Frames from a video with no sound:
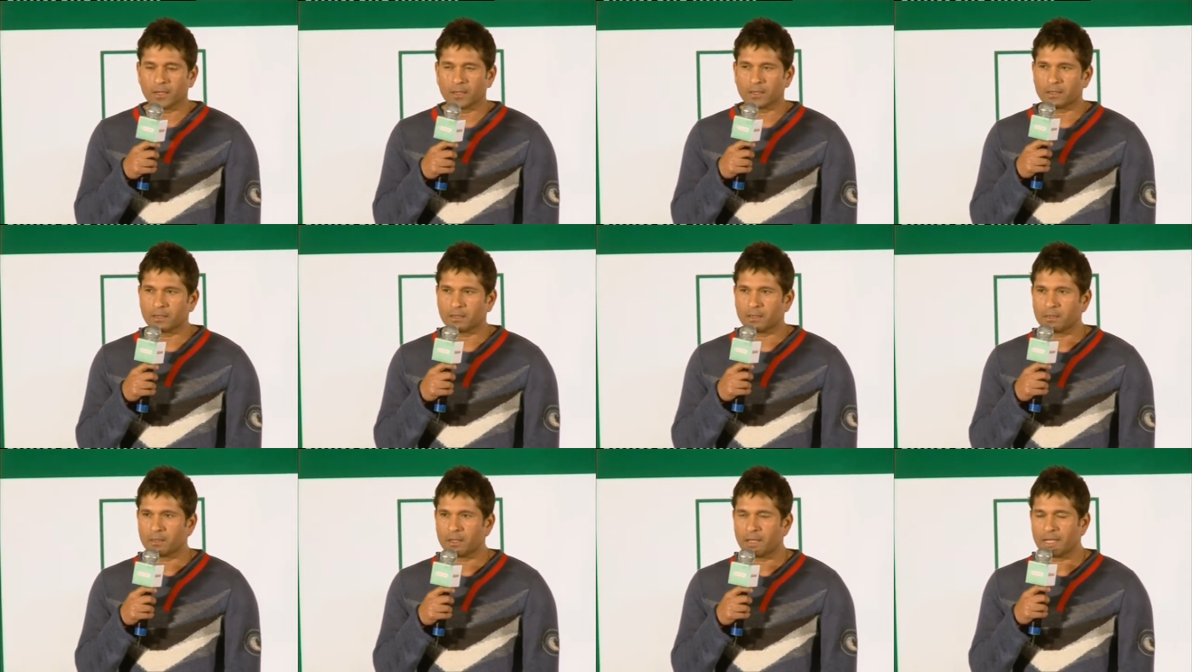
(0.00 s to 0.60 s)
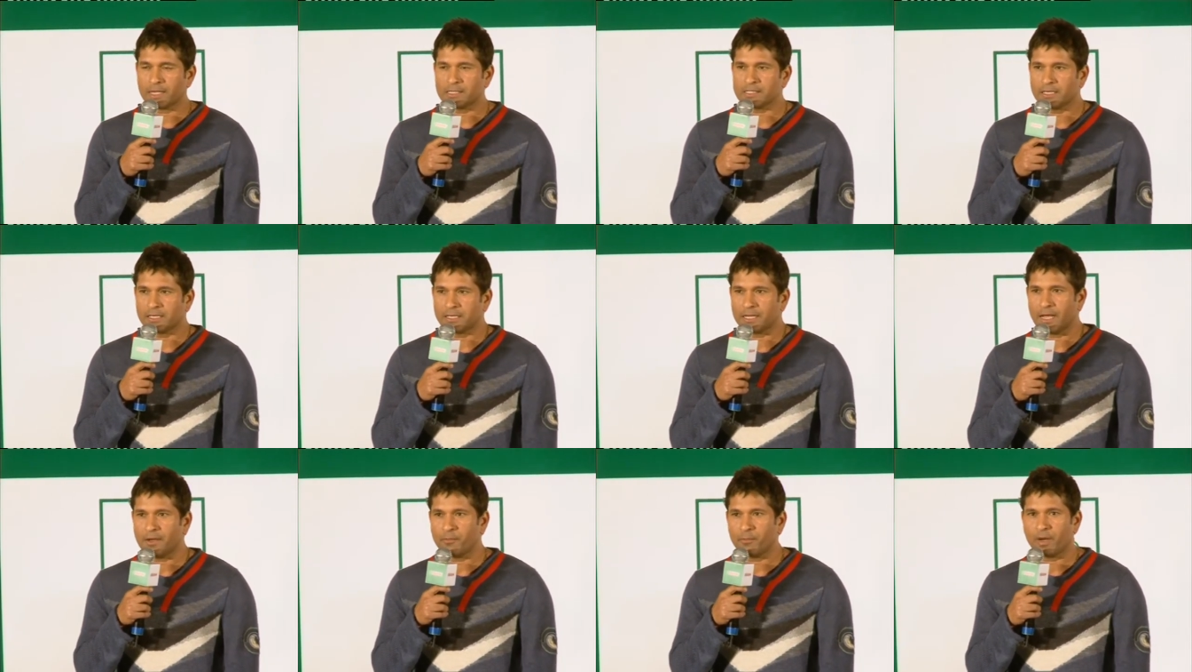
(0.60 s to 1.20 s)
Uh, as the
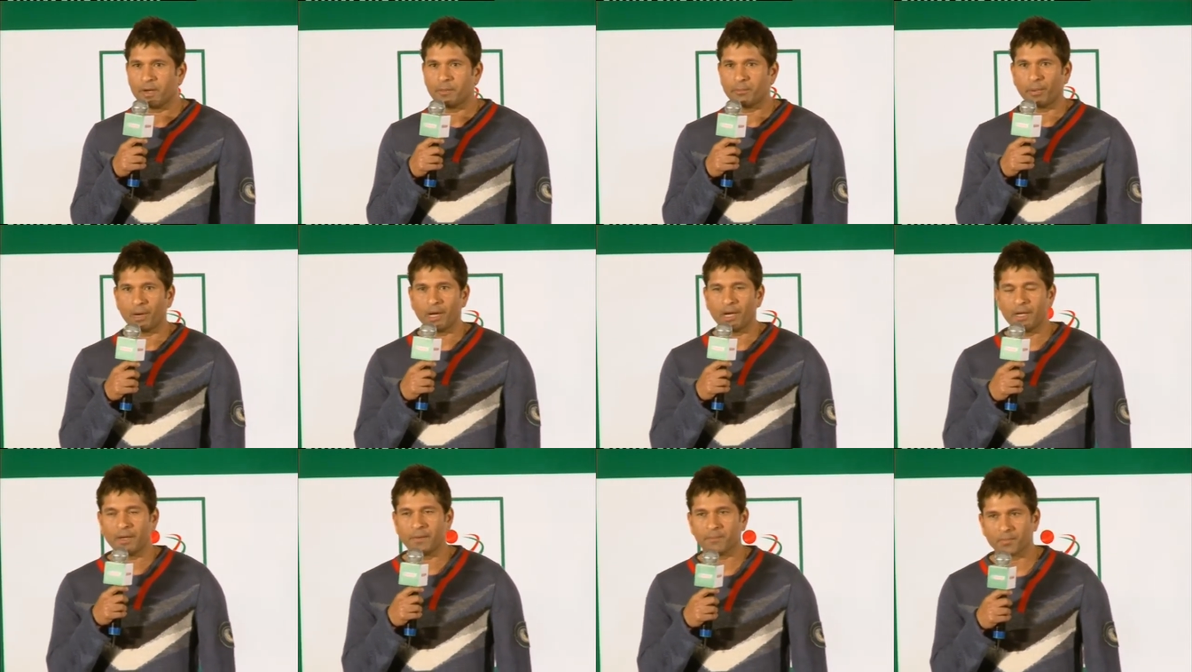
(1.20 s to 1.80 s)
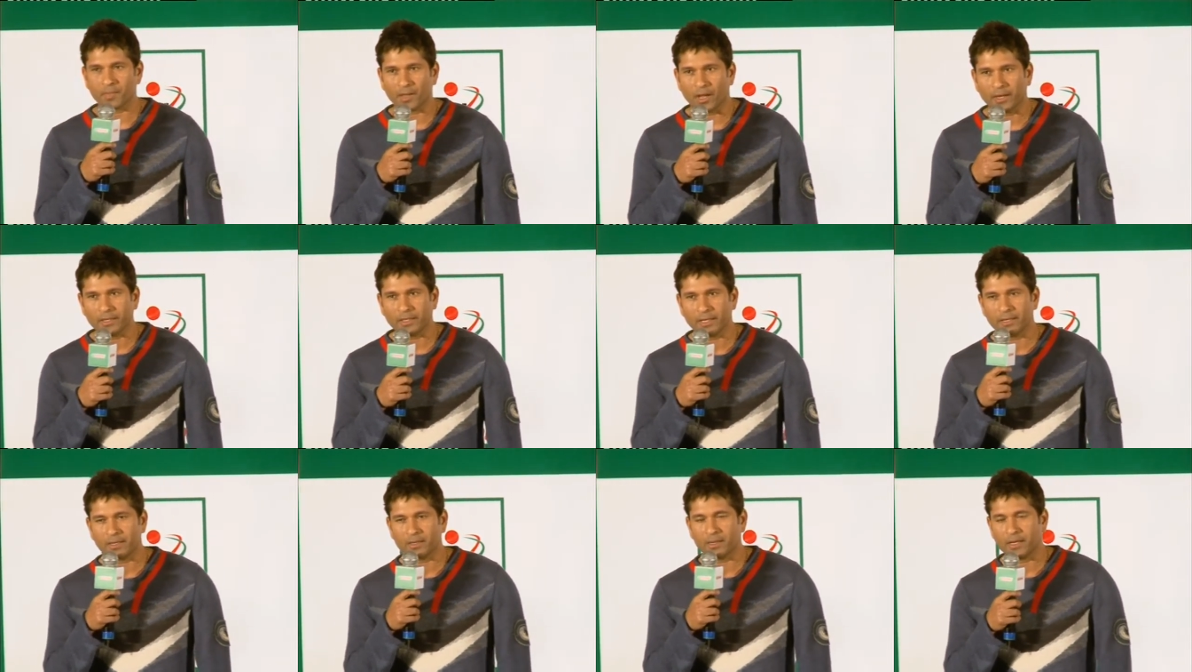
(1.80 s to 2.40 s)
time went by, I
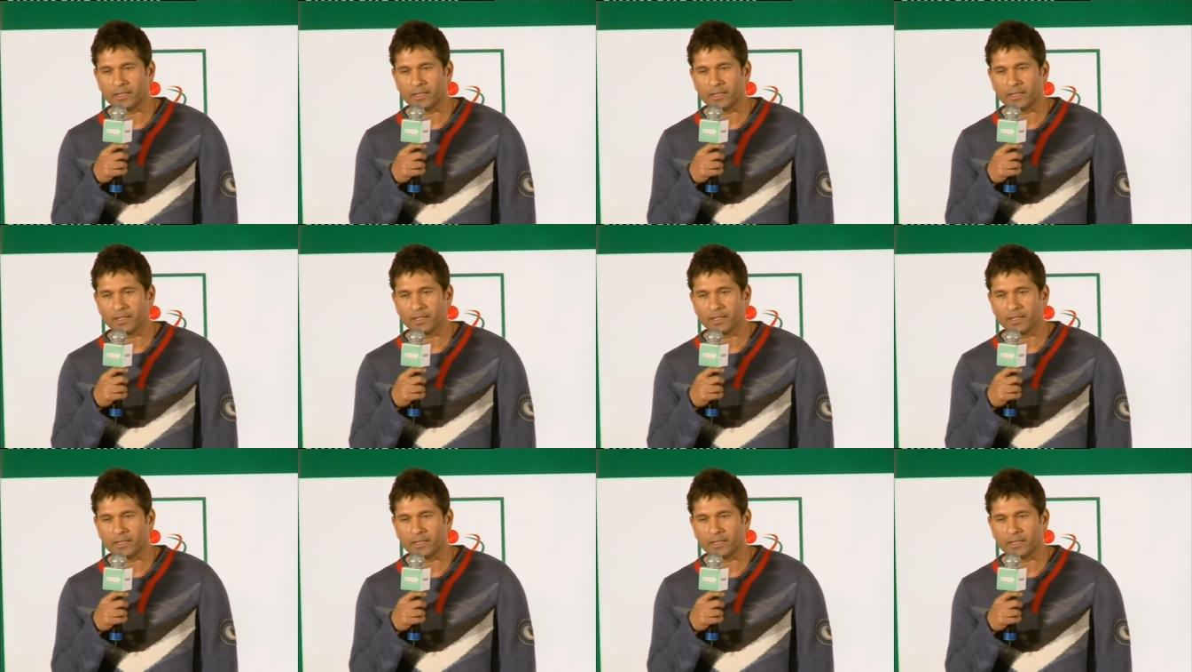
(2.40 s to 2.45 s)
think,